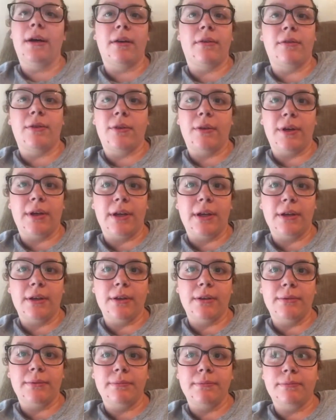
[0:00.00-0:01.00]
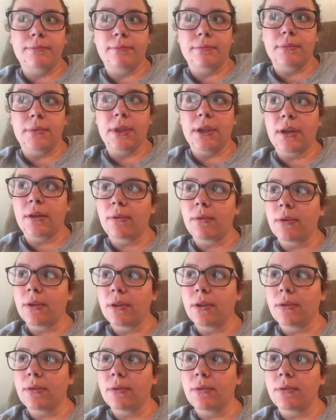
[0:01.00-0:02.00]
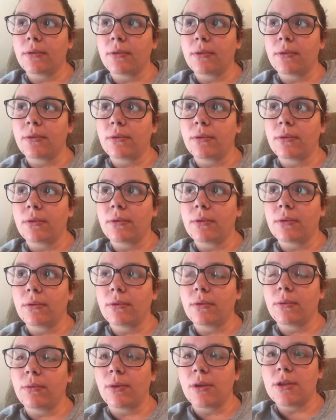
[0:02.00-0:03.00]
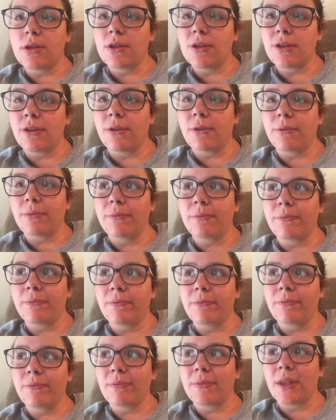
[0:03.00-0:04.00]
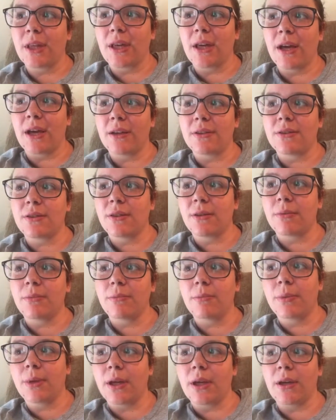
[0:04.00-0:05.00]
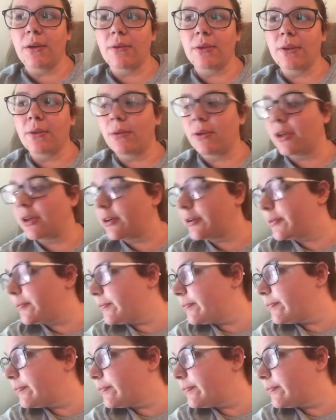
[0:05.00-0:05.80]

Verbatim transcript: I have no idea. Like I really want to. The cats are playing with the window.